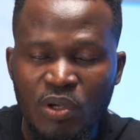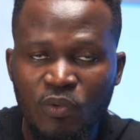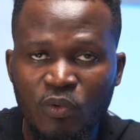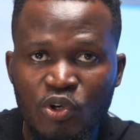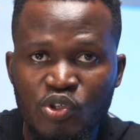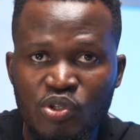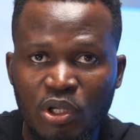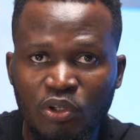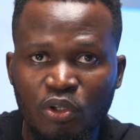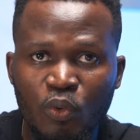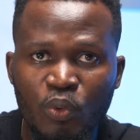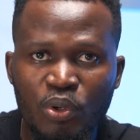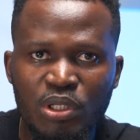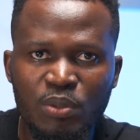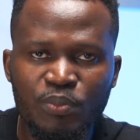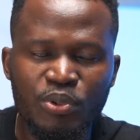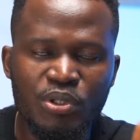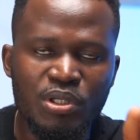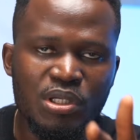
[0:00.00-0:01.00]
you're done with
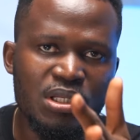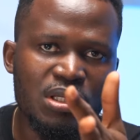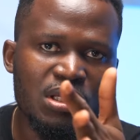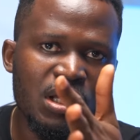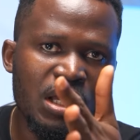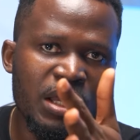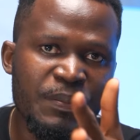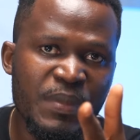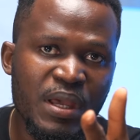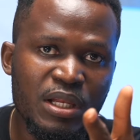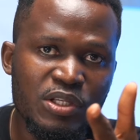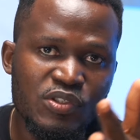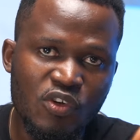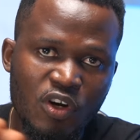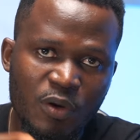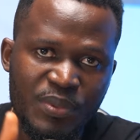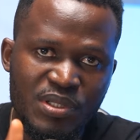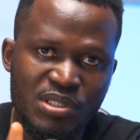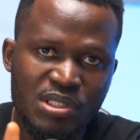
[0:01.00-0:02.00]
the booking, a mail is
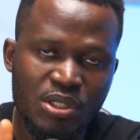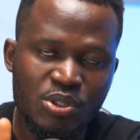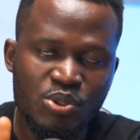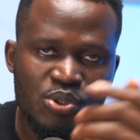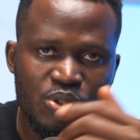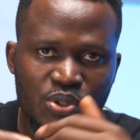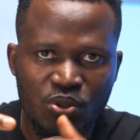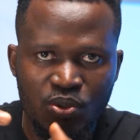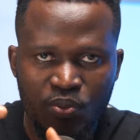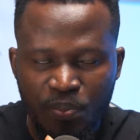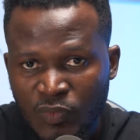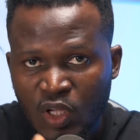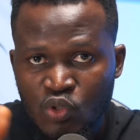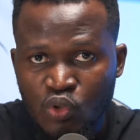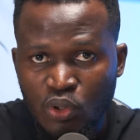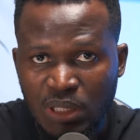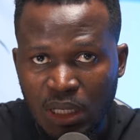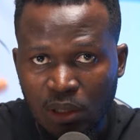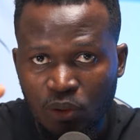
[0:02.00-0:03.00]
going to be sent to you.
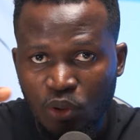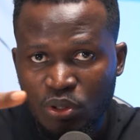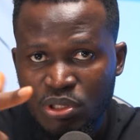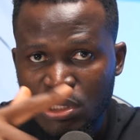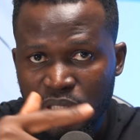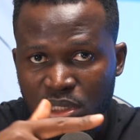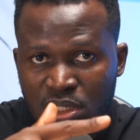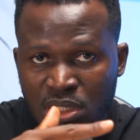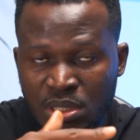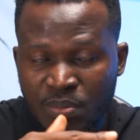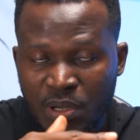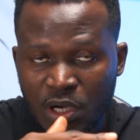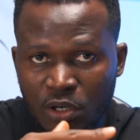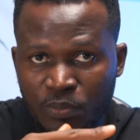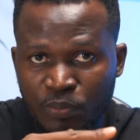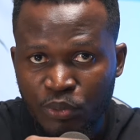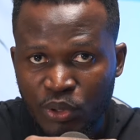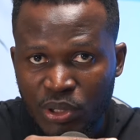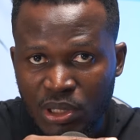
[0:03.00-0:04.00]
So download the
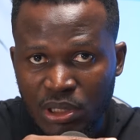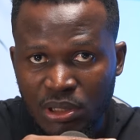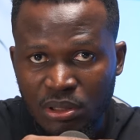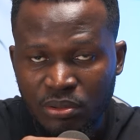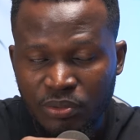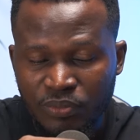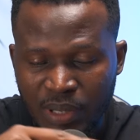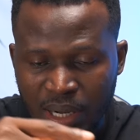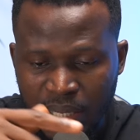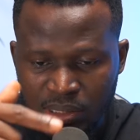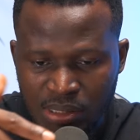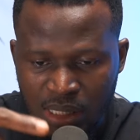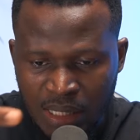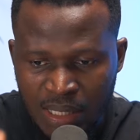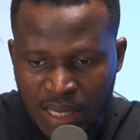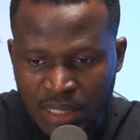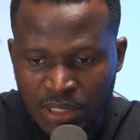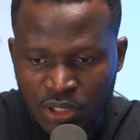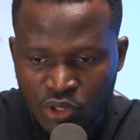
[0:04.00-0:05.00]
email booking, right,
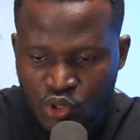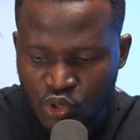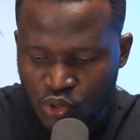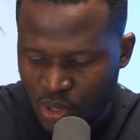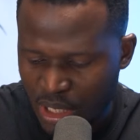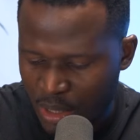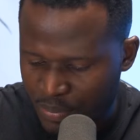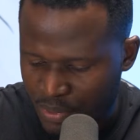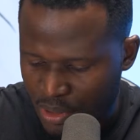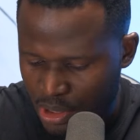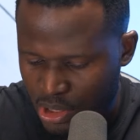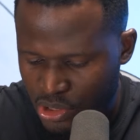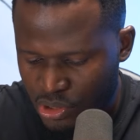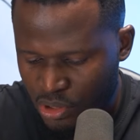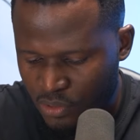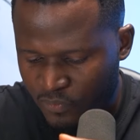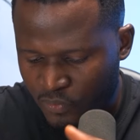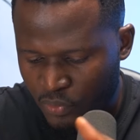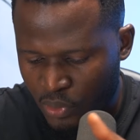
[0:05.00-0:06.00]
and add it to your
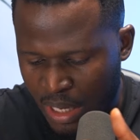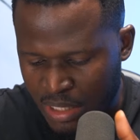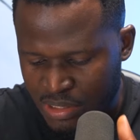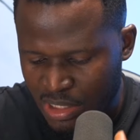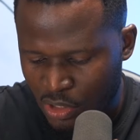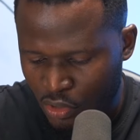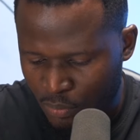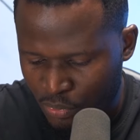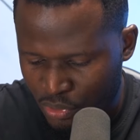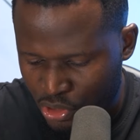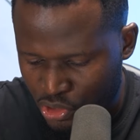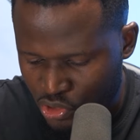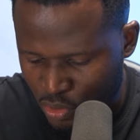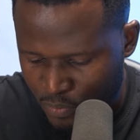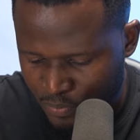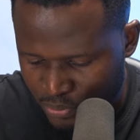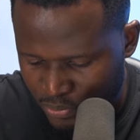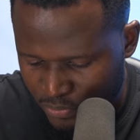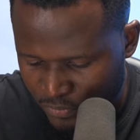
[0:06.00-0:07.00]
application for as
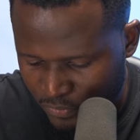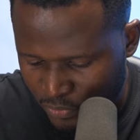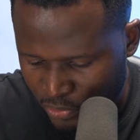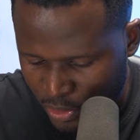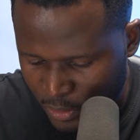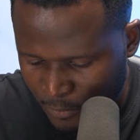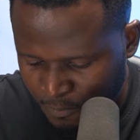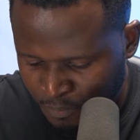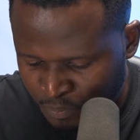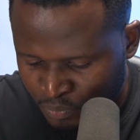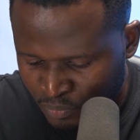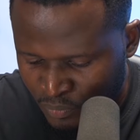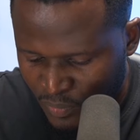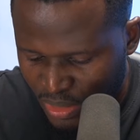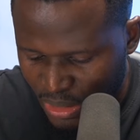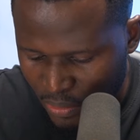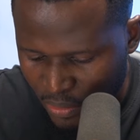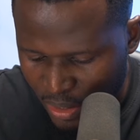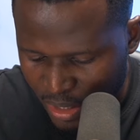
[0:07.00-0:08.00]
accommodation proof. Okay.
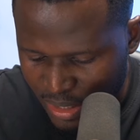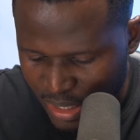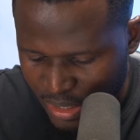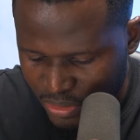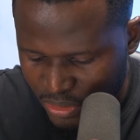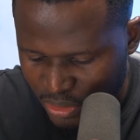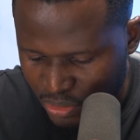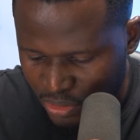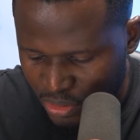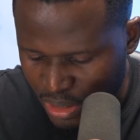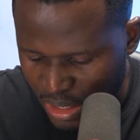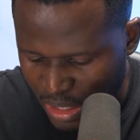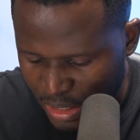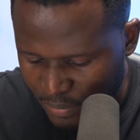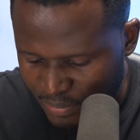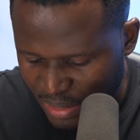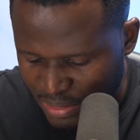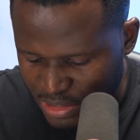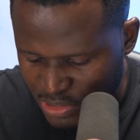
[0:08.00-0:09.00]
Now, another thing
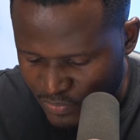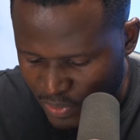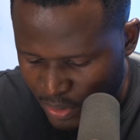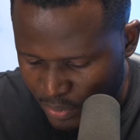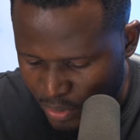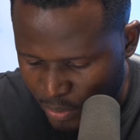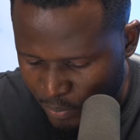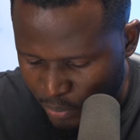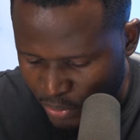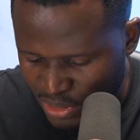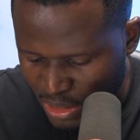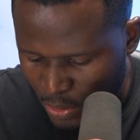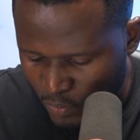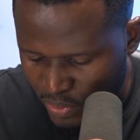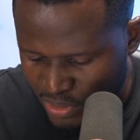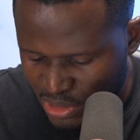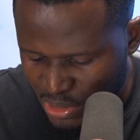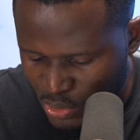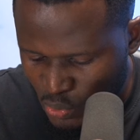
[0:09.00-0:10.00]
that is very important,
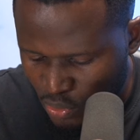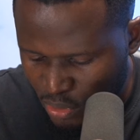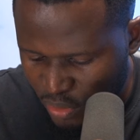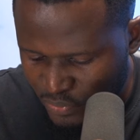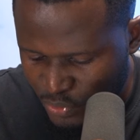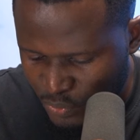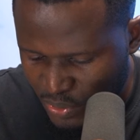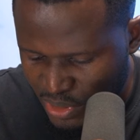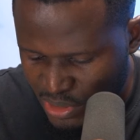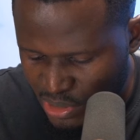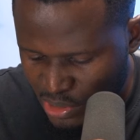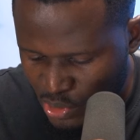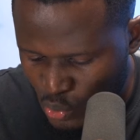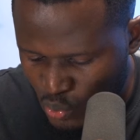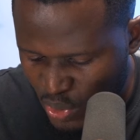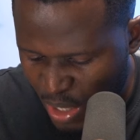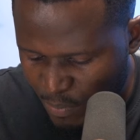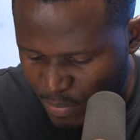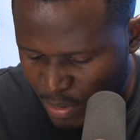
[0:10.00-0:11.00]
which is one of the
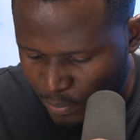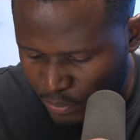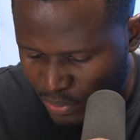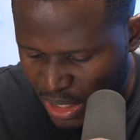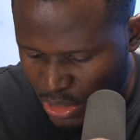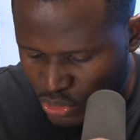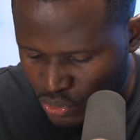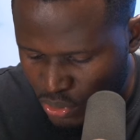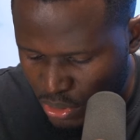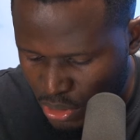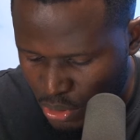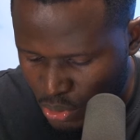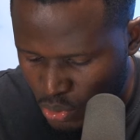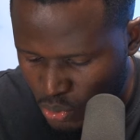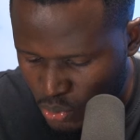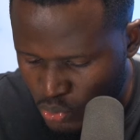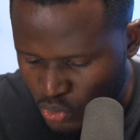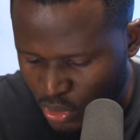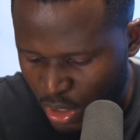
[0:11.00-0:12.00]
reasons why people actually
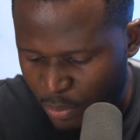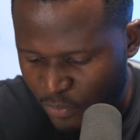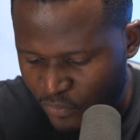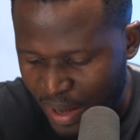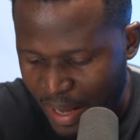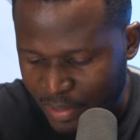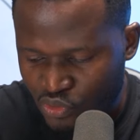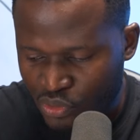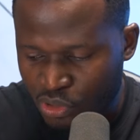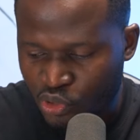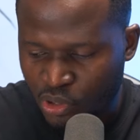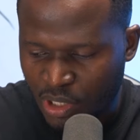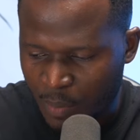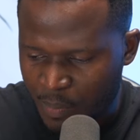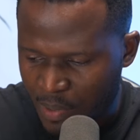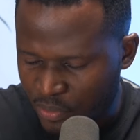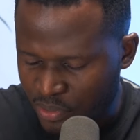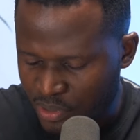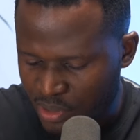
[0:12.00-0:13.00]
lose. Okay, before I actually talk
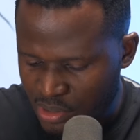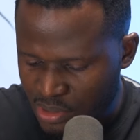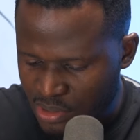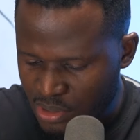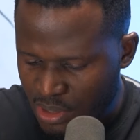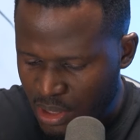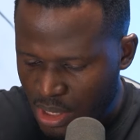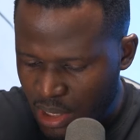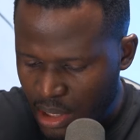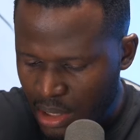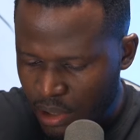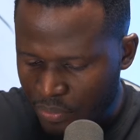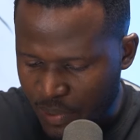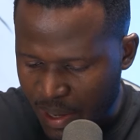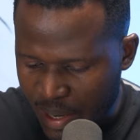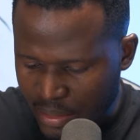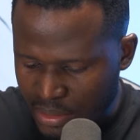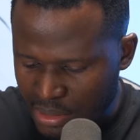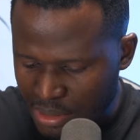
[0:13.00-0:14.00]
about this,
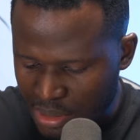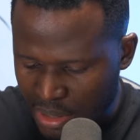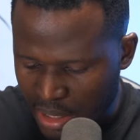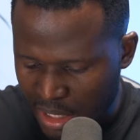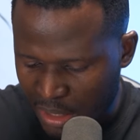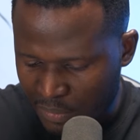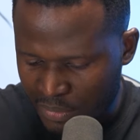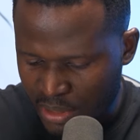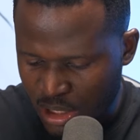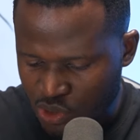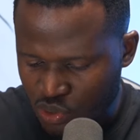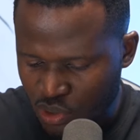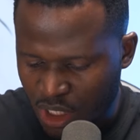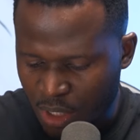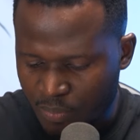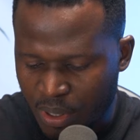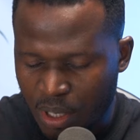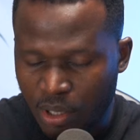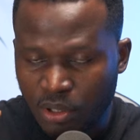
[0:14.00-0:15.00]
right, let's talk
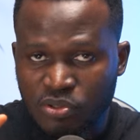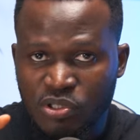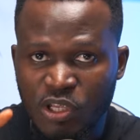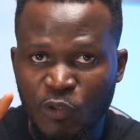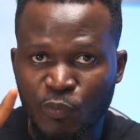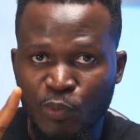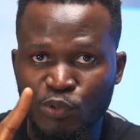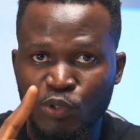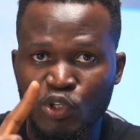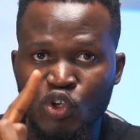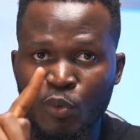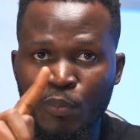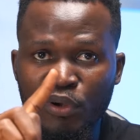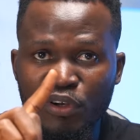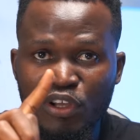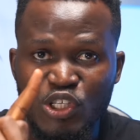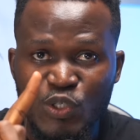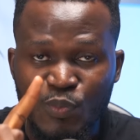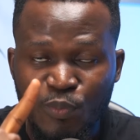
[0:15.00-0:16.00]
about if
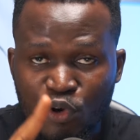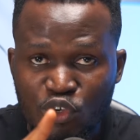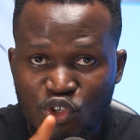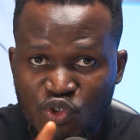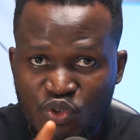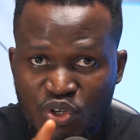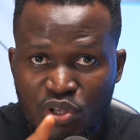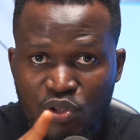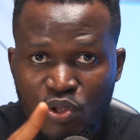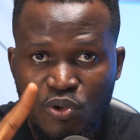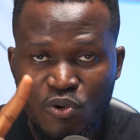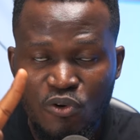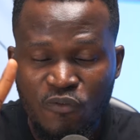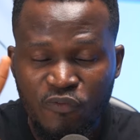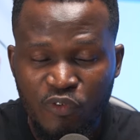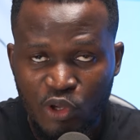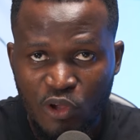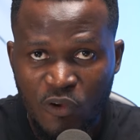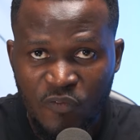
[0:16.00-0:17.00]
somebody is sponsoring you
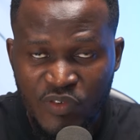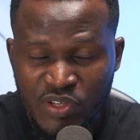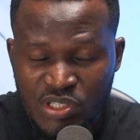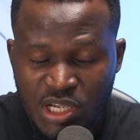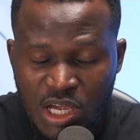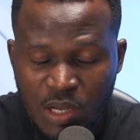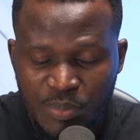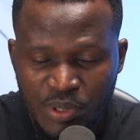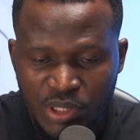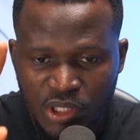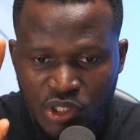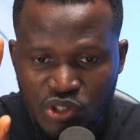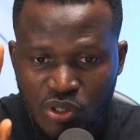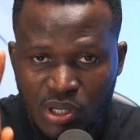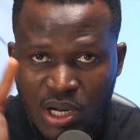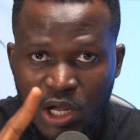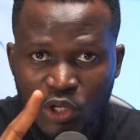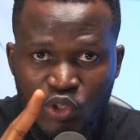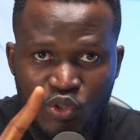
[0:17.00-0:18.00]
for your visa
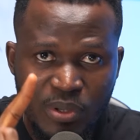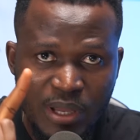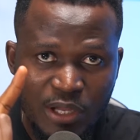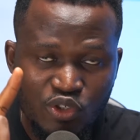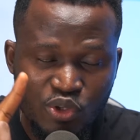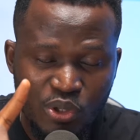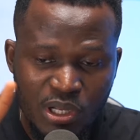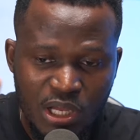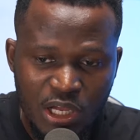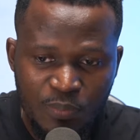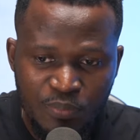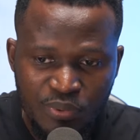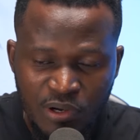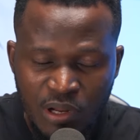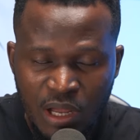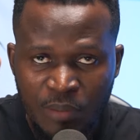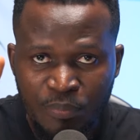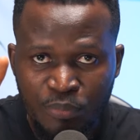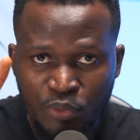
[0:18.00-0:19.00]
application. How do you actually
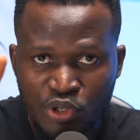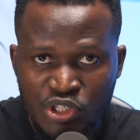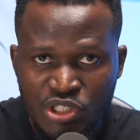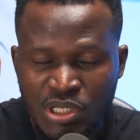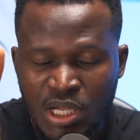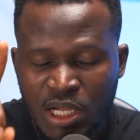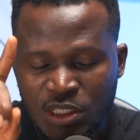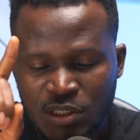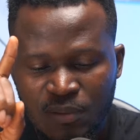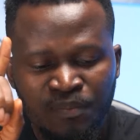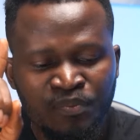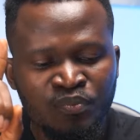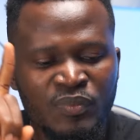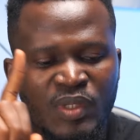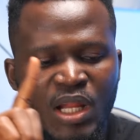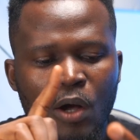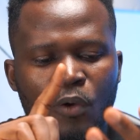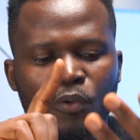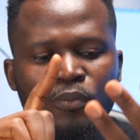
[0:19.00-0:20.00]
approach that?
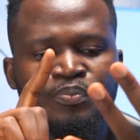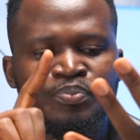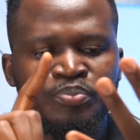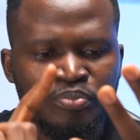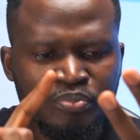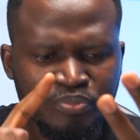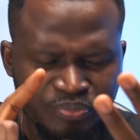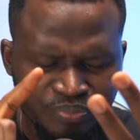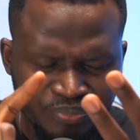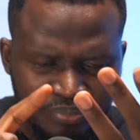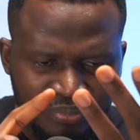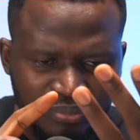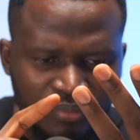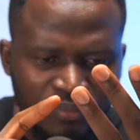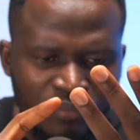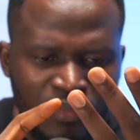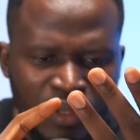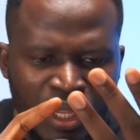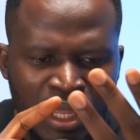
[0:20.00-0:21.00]
Now,
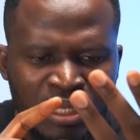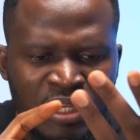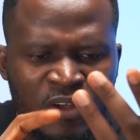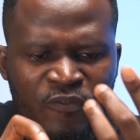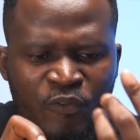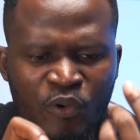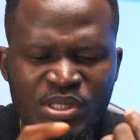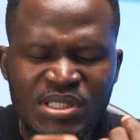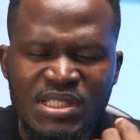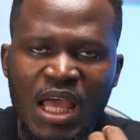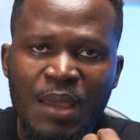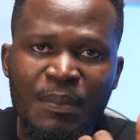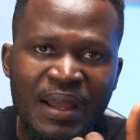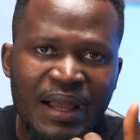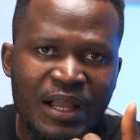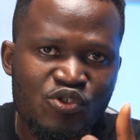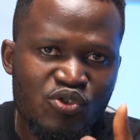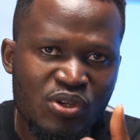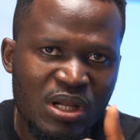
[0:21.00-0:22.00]
the first time
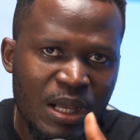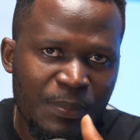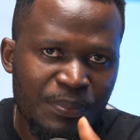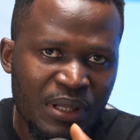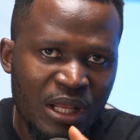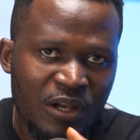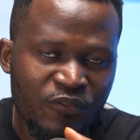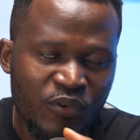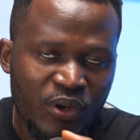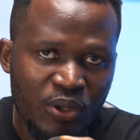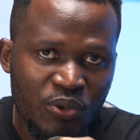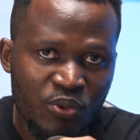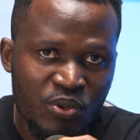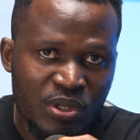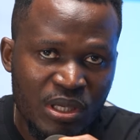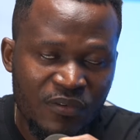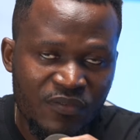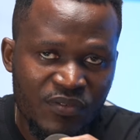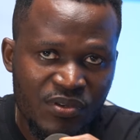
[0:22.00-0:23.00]
I actually applied for a
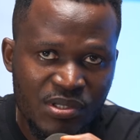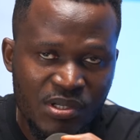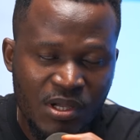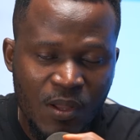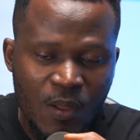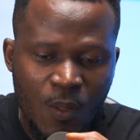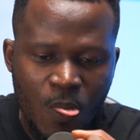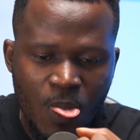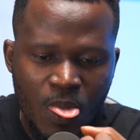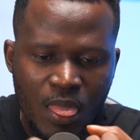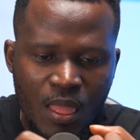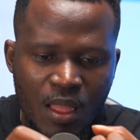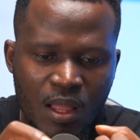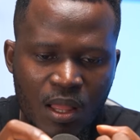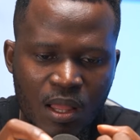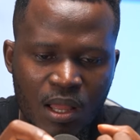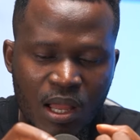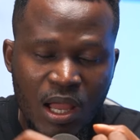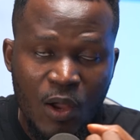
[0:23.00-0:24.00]
UK visa,
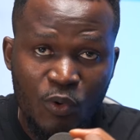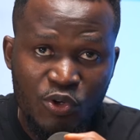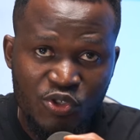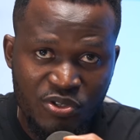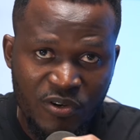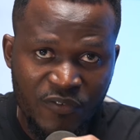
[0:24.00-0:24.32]
I was